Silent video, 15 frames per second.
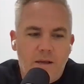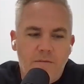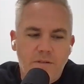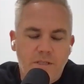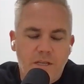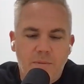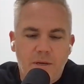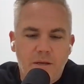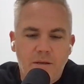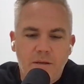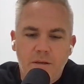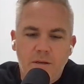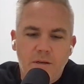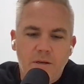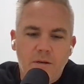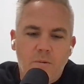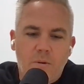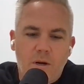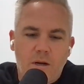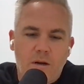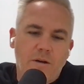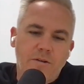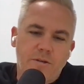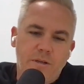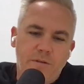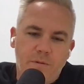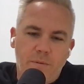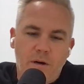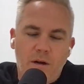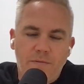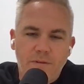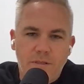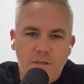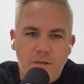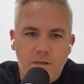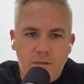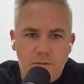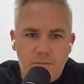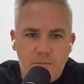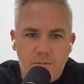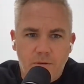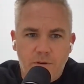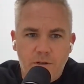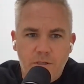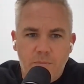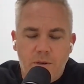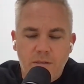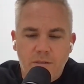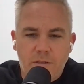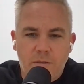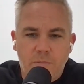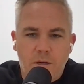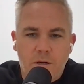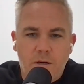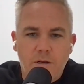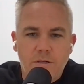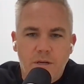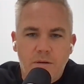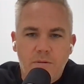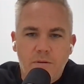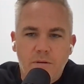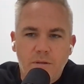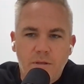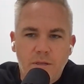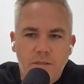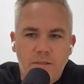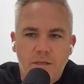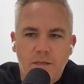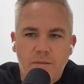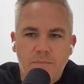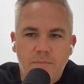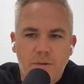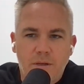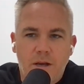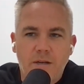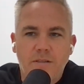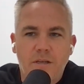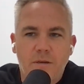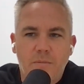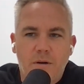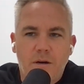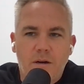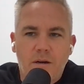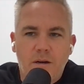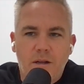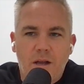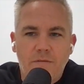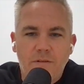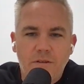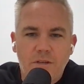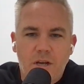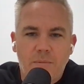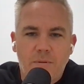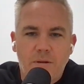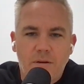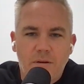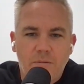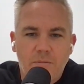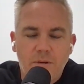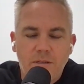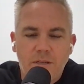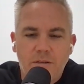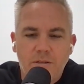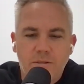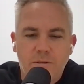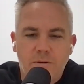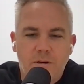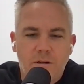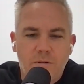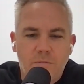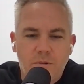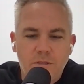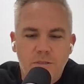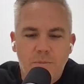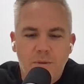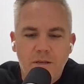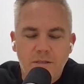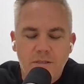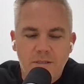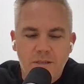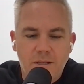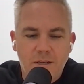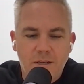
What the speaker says: Every time I walk across the street from our office here to one of our spots called Moniker General, it's a cocktail bar, coffee shop, and retail store all in one space.